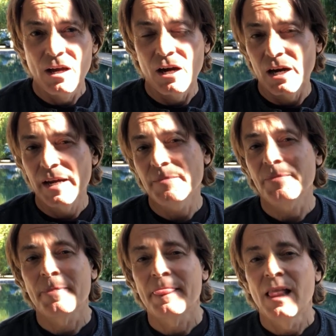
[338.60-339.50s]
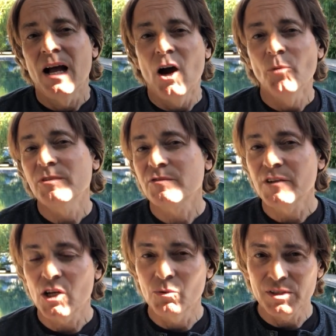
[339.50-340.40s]
All right? I hope this
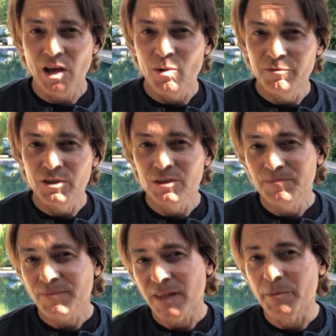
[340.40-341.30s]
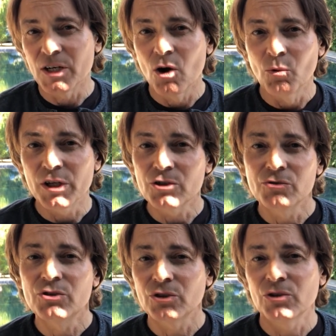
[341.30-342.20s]
video was helpful. Let me know what
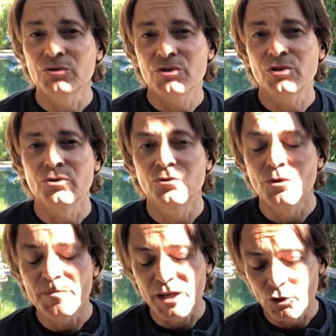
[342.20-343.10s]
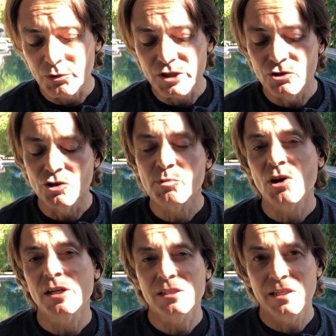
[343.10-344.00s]
you do to increase your
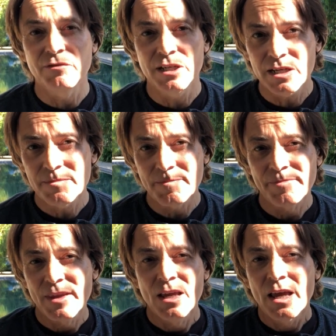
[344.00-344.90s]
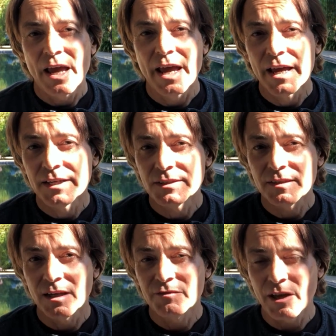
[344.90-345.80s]
productivity, and
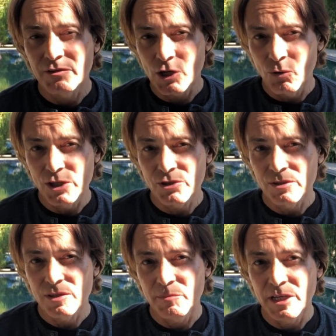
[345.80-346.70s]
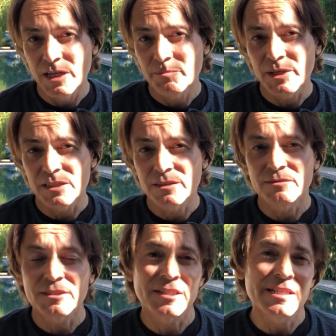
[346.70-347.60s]
if you have any questions, hit me up
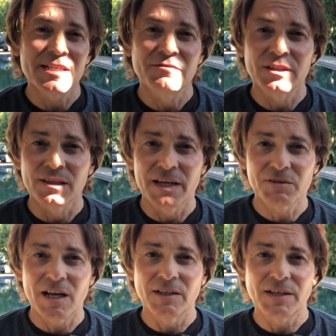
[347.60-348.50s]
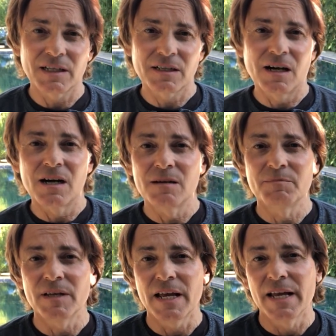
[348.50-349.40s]
at
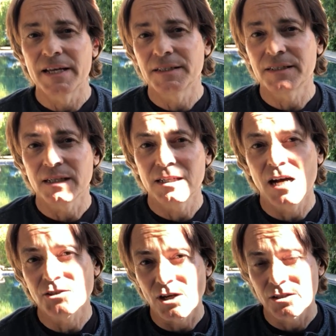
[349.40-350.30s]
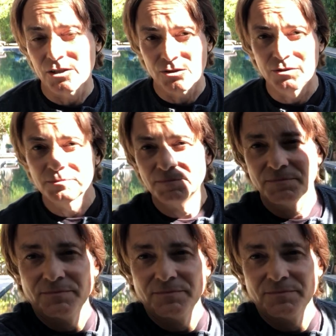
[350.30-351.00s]
steve@thelifestyle.com, and I'll talk to you soon.